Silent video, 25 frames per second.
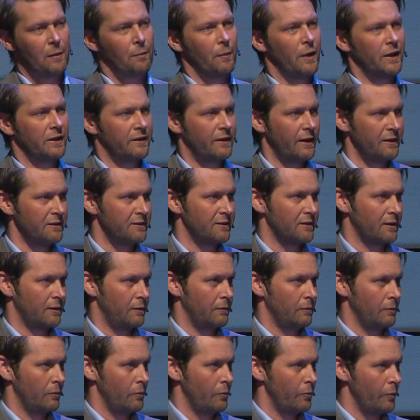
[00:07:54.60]
at my desk
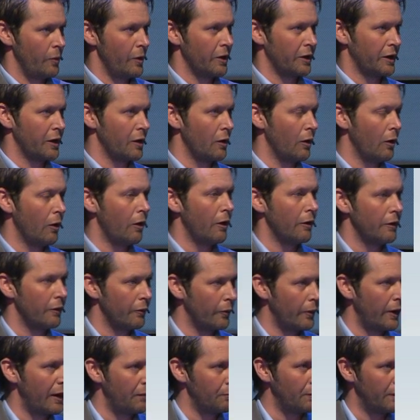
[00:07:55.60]
working hard,
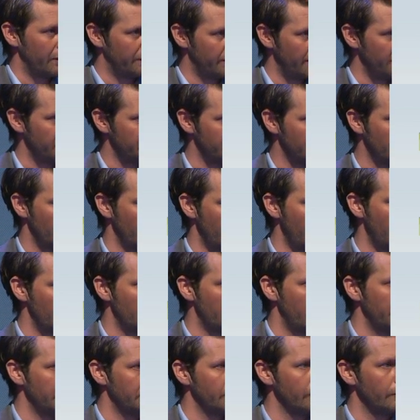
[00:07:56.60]
or at my desk
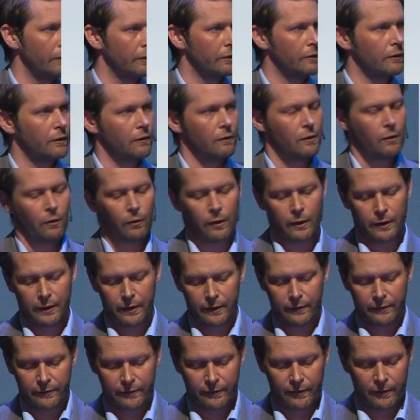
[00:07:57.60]
collaborating with
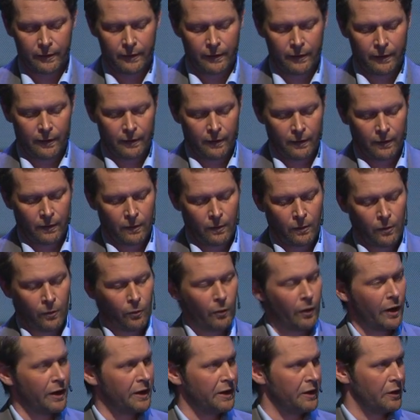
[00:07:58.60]
colleagues,
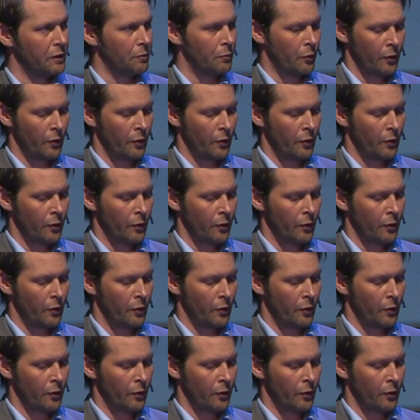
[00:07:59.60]
or I need a